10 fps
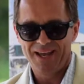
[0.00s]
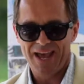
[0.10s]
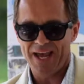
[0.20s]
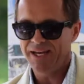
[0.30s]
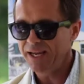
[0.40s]

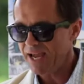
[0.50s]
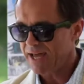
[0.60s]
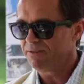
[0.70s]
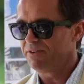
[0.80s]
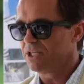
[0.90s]
And he had
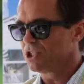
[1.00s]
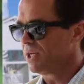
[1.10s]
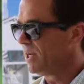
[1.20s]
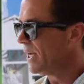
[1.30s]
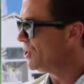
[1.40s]
a
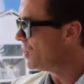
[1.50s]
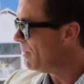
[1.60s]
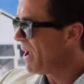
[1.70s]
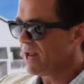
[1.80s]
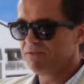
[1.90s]
vision, and
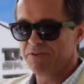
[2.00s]
Jim had a